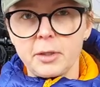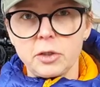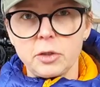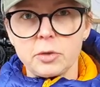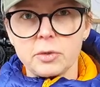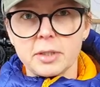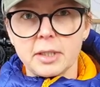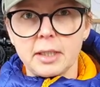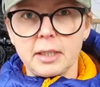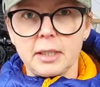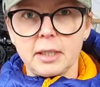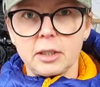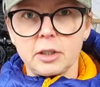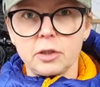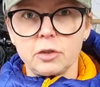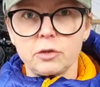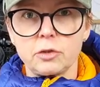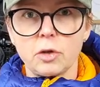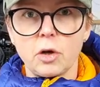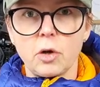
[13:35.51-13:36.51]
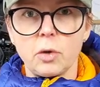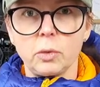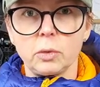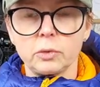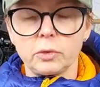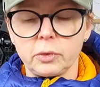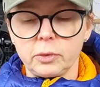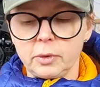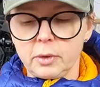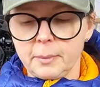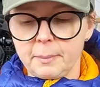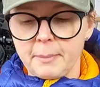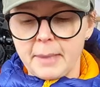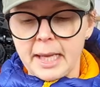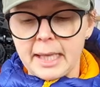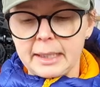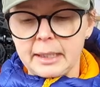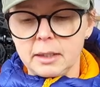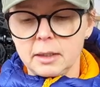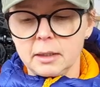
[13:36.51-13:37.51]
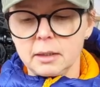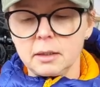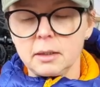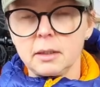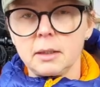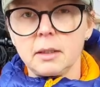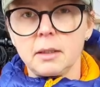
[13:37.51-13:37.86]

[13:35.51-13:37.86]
Use it in a controlled manner.